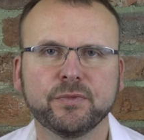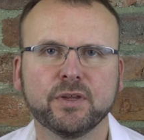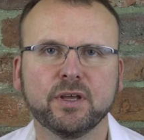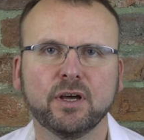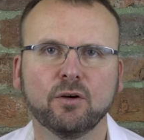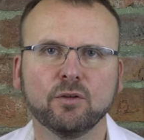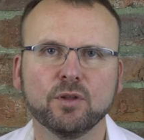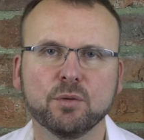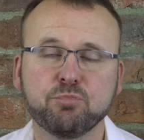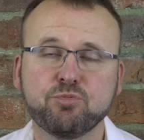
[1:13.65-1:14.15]

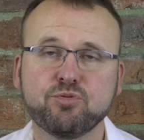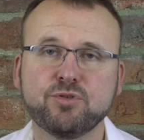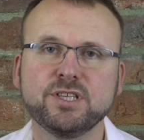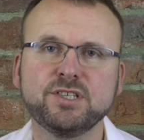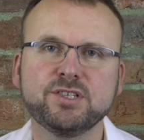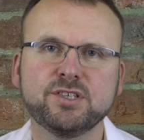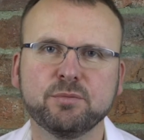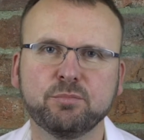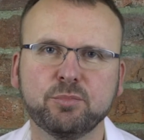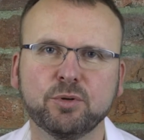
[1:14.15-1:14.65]
or the
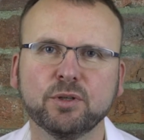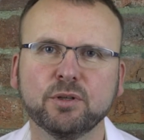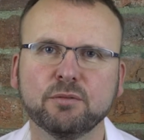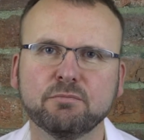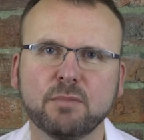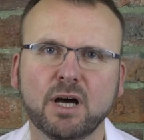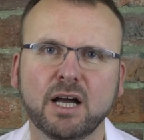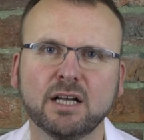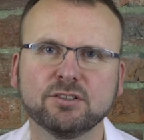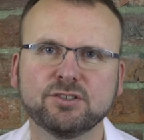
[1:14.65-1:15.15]
principle of
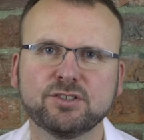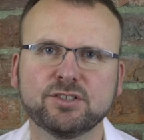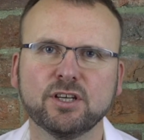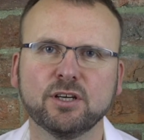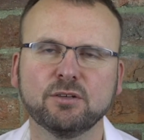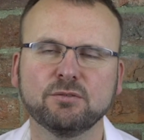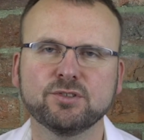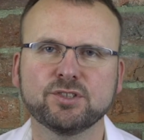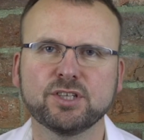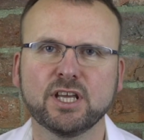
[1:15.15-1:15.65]

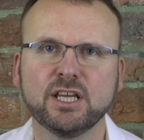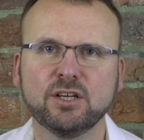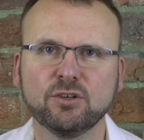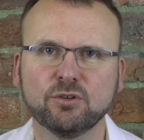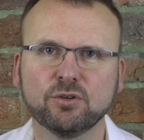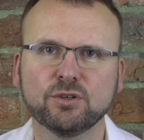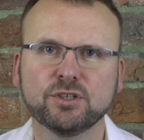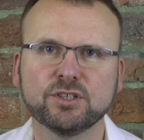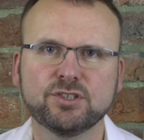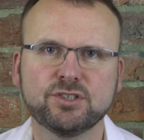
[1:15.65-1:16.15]
milestones, in
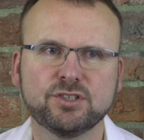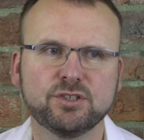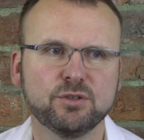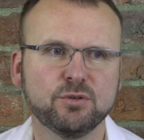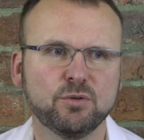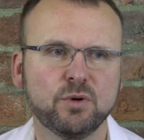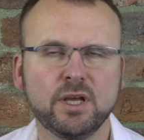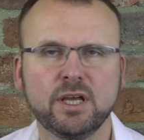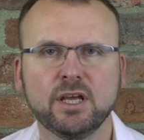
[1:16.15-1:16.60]
order to